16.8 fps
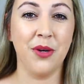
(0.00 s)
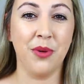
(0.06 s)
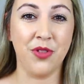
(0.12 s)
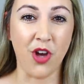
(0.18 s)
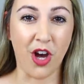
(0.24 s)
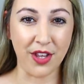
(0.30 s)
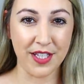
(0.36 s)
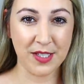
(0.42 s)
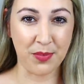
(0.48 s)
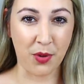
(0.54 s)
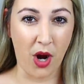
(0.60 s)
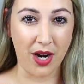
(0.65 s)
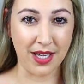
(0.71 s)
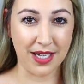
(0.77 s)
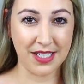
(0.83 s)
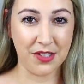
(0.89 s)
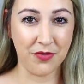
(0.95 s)
With all these
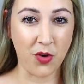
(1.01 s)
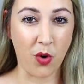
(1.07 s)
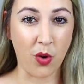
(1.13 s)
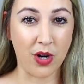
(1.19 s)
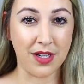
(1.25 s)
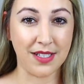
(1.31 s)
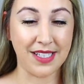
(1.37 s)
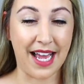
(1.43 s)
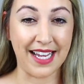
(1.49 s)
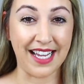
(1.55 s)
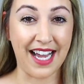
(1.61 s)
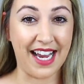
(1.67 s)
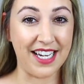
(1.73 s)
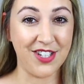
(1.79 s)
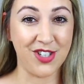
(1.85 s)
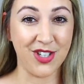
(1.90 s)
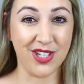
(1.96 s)
products, of course, I
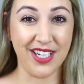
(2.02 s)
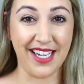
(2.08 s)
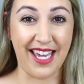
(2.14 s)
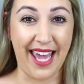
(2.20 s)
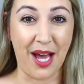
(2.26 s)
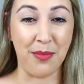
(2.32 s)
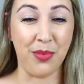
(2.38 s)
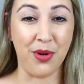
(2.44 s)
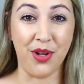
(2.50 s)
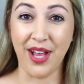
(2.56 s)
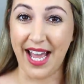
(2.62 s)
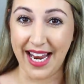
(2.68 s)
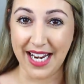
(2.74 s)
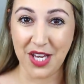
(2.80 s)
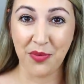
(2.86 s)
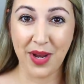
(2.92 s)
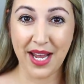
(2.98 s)
kind of took a gamble
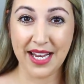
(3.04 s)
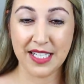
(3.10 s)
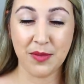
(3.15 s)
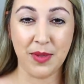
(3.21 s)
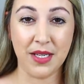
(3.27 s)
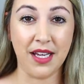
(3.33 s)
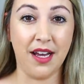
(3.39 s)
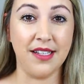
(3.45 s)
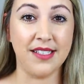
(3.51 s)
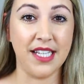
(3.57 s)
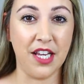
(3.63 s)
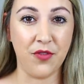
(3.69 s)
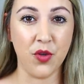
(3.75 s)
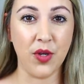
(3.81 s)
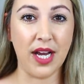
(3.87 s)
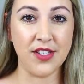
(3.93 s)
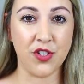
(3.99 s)
anyways, because if
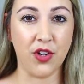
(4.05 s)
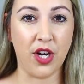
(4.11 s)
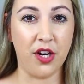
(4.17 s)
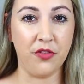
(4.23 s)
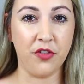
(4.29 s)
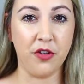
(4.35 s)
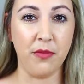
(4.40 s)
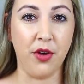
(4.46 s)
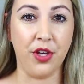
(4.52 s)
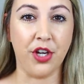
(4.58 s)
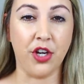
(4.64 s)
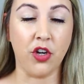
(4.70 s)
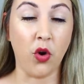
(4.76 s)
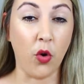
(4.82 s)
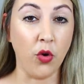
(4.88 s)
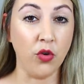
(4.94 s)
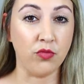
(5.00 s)
you guys are
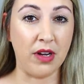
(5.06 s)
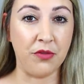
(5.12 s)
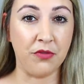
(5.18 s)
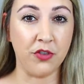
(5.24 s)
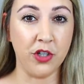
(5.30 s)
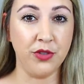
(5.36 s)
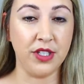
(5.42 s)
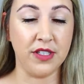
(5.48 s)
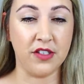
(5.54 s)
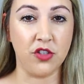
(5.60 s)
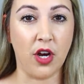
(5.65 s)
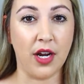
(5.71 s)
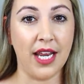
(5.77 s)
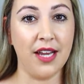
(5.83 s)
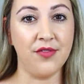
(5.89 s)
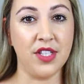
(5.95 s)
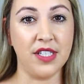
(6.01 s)
unfamiliar, Holt Renfrew does
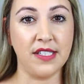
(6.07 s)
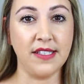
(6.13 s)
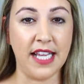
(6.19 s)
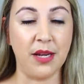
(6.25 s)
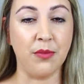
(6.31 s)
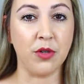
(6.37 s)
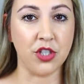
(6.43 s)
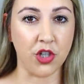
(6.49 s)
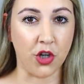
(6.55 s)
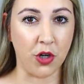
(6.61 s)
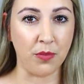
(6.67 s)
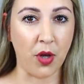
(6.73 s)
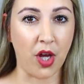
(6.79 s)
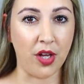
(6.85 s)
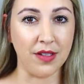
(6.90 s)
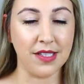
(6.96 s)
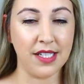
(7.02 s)
not have the same return
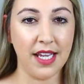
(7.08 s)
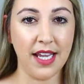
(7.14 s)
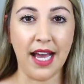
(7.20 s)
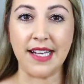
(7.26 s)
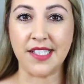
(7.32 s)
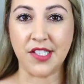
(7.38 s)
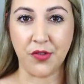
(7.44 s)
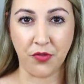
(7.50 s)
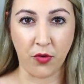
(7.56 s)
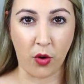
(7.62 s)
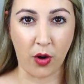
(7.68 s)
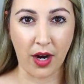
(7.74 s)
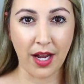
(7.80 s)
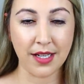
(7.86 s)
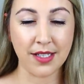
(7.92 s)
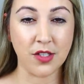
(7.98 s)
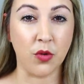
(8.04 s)
policy as
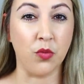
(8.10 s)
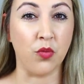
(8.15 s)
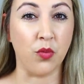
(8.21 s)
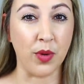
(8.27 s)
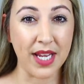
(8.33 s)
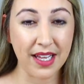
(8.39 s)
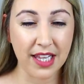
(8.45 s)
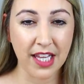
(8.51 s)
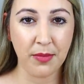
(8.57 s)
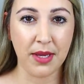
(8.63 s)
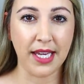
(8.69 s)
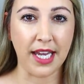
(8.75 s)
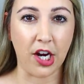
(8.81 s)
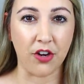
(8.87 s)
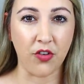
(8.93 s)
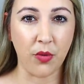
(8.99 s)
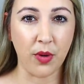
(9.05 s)
Sephora. So really be
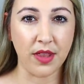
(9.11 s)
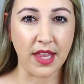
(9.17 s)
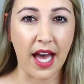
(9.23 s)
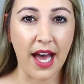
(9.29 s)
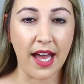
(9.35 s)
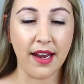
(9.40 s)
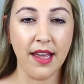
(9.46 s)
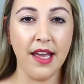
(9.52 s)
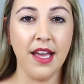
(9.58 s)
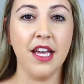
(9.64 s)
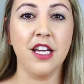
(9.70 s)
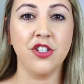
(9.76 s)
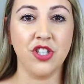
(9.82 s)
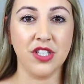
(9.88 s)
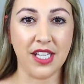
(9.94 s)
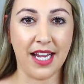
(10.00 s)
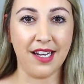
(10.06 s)
careful with that.
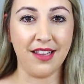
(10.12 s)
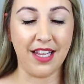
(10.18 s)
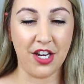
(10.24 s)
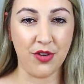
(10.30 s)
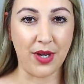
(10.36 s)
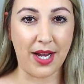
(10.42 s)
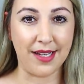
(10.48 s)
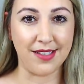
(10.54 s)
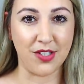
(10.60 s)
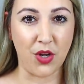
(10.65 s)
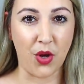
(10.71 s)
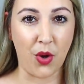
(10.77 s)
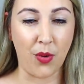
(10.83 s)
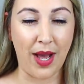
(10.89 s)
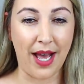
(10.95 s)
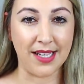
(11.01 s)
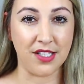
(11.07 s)
Just kind of letting you guys
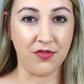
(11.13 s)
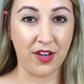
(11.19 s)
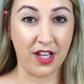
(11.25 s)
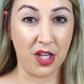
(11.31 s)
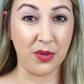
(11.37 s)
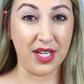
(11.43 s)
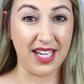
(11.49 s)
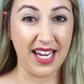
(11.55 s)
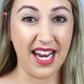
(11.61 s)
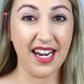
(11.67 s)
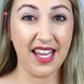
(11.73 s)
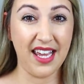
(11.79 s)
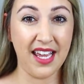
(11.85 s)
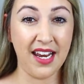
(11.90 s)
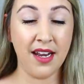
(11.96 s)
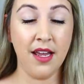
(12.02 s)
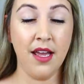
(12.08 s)
know, as a fellow
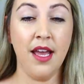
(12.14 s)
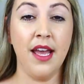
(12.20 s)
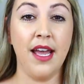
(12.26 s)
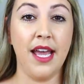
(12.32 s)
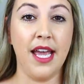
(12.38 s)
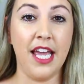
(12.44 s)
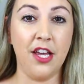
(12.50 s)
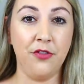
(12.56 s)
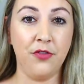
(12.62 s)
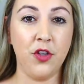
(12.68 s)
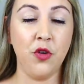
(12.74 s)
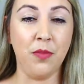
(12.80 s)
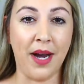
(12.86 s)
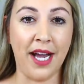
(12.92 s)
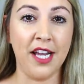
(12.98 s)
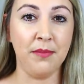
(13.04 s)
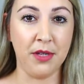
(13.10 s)
Canadian, if you
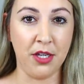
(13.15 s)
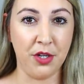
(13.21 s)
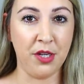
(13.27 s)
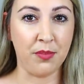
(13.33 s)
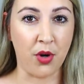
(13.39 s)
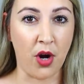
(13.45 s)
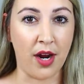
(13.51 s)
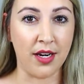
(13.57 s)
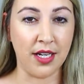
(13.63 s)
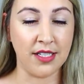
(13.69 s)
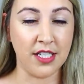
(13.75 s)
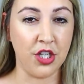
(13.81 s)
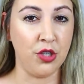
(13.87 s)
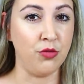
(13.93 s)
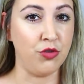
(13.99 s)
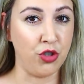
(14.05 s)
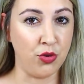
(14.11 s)
buy a beauty product
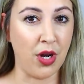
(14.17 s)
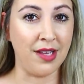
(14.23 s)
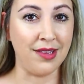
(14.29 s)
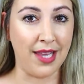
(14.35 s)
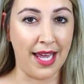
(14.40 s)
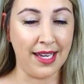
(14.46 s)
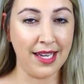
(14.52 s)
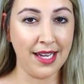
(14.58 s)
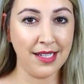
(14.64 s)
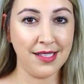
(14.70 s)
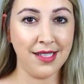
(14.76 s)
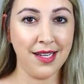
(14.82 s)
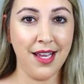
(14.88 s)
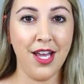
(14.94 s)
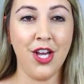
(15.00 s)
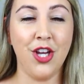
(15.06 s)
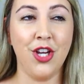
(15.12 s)
and you do not like it,
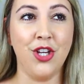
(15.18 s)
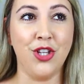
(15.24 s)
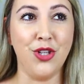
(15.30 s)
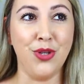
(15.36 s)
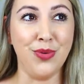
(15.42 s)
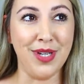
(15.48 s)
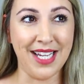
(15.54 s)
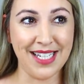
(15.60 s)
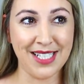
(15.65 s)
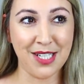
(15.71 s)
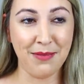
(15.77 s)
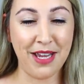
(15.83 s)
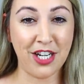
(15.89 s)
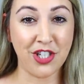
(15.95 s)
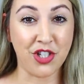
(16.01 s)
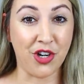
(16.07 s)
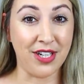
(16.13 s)
you need to
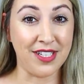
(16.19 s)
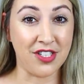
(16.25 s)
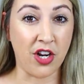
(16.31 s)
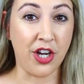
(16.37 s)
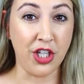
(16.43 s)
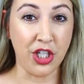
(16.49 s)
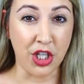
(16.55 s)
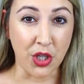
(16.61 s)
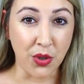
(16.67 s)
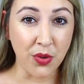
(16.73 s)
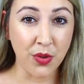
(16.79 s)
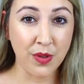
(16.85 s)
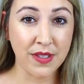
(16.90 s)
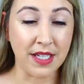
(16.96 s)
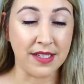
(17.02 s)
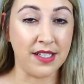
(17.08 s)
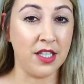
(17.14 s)
make sure it's not
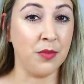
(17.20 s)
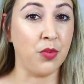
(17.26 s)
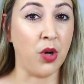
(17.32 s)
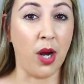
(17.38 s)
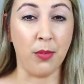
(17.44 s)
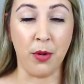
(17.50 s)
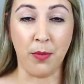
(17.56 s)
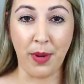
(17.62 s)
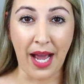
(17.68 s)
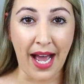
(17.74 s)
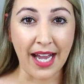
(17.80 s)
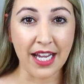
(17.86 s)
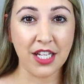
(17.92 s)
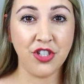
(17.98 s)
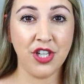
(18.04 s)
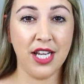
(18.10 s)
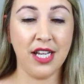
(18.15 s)
used, it's in the proper
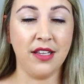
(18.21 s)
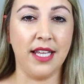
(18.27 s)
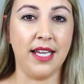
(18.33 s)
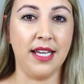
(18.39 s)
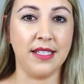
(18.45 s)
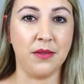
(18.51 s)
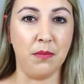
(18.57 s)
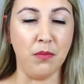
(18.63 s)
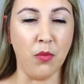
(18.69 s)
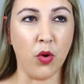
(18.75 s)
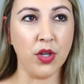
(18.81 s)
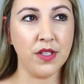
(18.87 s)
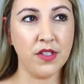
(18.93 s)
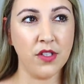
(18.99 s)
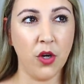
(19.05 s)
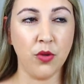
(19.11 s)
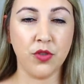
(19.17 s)
packaging. Like, it's more
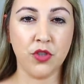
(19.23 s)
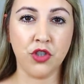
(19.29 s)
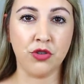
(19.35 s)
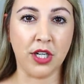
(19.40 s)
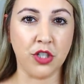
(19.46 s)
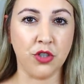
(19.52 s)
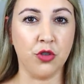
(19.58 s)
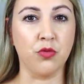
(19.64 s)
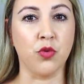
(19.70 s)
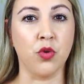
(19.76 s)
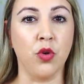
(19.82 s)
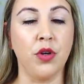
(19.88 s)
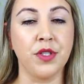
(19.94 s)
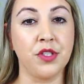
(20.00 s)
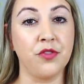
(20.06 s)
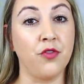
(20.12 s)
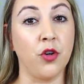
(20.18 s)
so stricter
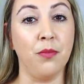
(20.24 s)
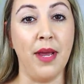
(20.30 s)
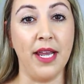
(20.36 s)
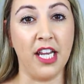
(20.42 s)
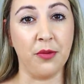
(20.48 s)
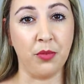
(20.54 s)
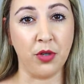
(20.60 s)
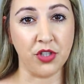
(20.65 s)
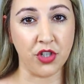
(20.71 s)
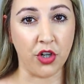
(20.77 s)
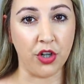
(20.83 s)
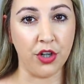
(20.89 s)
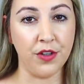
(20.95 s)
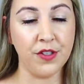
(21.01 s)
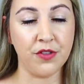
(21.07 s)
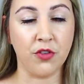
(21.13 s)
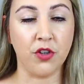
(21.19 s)
rules for makeup
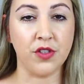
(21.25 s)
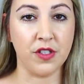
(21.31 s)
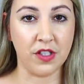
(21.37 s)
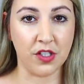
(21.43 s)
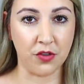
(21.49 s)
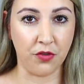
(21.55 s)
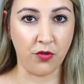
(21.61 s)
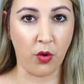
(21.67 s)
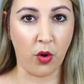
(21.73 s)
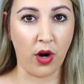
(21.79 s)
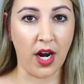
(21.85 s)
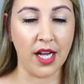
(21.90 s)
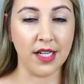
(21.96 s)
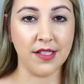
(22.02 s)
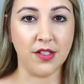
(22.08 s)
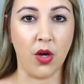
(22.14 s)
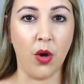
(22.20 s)
returns versus
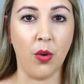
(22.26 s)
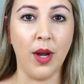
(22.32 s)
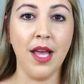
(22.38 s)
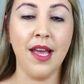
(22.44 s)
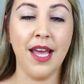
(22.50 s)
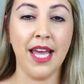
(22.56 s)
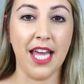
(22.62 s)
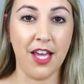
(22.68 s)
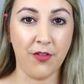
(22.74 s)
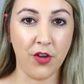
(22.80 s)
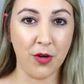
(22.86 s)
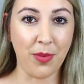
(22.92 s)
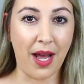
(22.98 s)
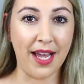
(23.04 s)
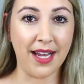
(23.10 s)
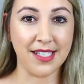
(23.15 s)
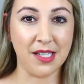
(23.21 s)
Sephora. So if you're
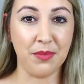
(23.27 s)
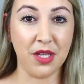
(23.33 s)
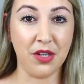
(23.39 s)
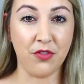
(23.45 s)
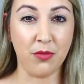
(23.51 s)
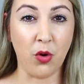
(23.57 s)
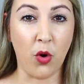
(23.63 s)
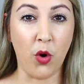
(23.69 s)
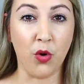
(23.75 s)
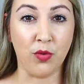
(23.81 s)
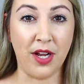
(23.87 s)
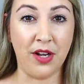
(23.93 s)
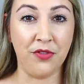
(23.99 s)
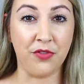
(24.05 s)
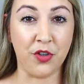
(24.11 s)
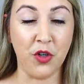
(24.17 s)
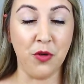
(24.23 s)
buying something from Holt
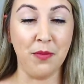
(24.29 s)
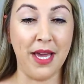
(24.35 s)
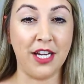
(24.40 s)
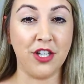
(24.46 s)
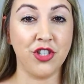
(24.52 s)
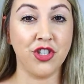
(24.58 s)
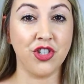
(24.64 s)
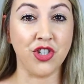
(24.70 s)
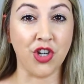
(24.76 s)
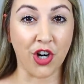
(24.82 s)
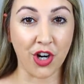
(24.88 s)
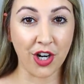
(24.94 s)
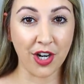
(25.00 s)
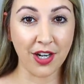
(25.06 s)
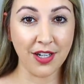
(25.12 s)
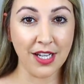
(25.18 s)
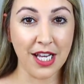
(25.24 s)
Renfrew, make
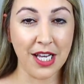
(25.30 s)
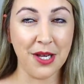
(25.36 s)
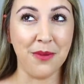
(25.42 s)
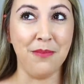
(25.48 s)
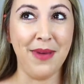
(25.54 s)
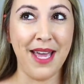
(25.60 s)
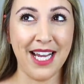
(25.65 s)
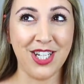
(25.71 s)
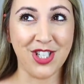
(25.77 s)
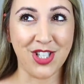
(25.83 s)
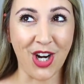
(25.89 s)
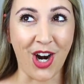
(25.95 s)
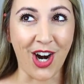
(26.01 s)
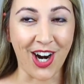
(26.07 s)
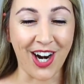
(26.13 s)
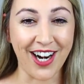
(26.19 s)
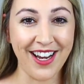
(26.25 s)
sure
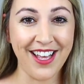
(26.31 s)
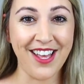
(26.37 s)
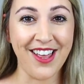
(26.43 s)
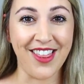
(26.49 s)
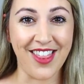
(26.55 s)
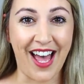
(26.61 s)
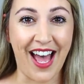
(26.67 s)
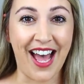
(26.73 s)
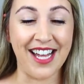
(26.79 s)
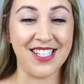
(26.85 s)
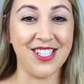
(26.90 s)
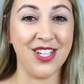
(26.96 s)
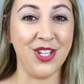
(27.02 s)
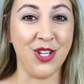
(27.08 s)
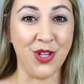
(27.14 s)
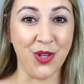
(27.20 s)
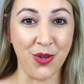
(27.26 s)
that
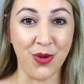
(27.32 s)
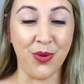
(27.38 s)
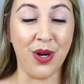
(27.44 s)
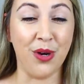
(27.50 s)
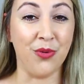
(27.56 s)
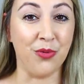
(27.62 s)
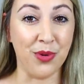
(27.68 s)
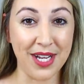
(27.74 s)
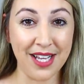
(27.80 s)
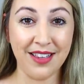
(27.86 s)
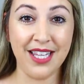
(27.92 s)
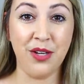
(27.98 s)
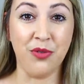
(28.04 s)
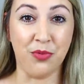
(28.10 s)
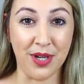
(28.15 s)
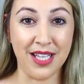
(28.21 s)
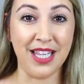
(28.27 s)
you
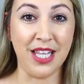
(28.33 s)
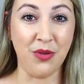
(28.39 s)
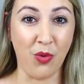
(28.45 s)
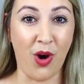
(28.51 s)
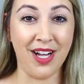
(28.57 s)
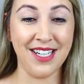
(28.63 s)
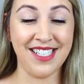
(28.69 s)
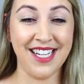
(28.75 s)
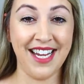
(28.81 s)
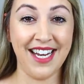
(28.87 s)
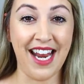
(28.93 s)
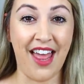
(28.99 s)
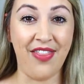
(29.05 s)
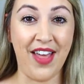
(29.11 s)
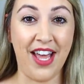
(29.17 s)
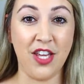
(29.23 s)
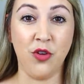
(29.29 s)
really, really want it
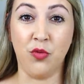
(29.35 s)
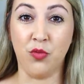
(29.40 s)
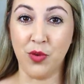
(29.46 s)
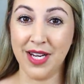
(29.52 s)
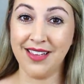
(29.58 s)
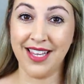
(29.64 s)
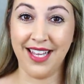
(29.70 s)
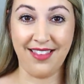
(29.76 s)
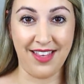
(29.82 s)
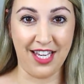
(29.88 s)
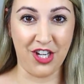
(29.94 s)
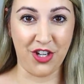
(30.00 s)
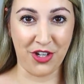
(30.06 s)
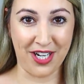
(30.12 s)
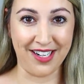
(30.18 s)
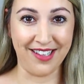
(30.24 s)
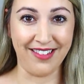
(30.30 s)
and that you really think
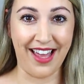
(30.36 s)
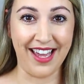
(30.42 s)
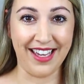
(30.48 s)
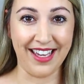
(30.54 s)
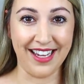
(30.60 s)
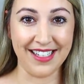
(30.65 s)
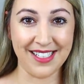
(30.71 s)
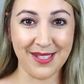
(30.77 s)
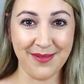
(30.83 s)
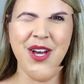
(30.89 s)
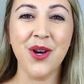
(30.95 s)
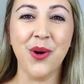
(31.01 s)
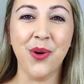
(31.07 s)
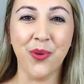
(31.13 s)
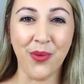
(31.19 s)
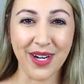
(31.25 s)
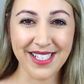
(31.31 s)
you're gonna like it.
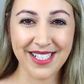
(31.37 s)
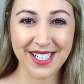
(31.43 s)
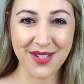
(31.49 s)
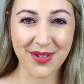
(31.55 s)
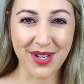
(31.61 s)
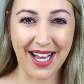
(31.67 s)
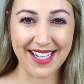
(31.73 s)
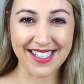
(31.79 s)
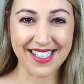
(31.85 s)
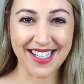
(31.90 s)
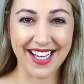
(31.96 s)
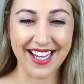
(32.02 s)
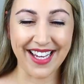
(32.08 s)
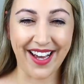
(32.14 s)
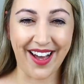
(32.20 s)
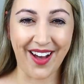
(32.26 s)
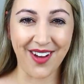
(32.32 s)
What do you guys
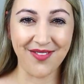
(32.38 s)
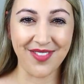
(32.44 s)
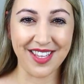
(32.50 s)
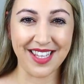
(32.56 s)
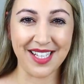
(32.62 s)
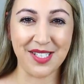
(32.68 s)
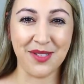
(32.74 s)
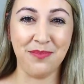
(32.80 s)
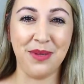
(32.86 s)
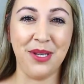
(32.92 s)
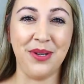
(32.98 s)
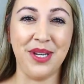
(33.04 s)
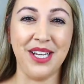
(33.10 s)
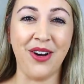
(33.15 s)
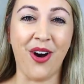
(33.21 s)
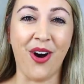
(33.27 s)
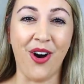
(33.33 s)
think of this
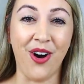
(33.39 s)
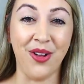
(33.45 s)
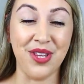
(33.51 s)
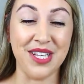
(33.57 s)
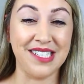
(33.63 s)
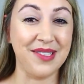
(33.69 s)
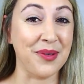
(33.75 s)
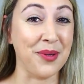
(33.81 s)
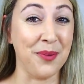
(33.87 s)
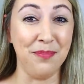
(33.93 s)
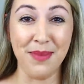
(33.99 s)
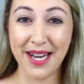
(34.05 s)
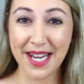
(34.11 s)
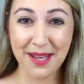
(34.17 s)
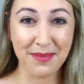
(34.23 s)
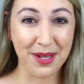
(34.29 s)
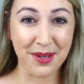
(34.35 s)
beauty haul, this little
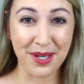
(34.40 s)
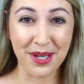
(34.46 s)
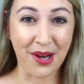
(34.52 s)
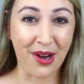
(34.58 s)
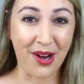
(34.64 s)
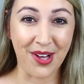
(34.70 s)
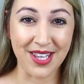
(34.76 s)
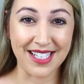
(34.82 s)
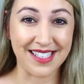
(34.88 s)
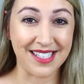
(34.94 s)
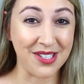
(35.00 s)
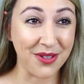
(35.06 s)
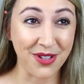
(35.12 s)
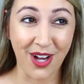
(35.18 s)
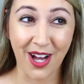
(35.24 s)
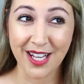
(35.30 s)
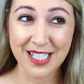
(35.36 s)
mini beauty haul that
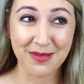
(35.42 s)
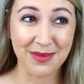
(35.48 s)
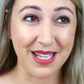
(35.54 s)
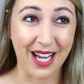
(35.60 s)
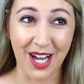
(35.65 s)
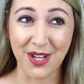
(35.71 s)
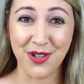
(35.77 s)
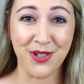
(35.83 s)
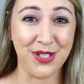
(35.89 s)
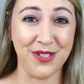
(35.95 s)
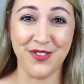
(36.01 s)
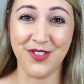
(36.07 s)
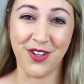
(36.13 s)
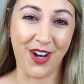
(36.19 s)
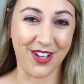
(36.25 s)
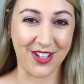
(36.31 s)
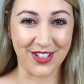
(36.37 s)
still costs me hundreds of
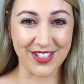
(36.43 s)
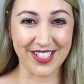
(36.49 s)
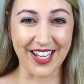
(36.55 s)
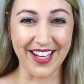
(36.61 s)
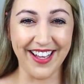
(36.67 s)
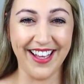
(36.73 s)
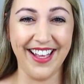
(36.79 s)
dollars?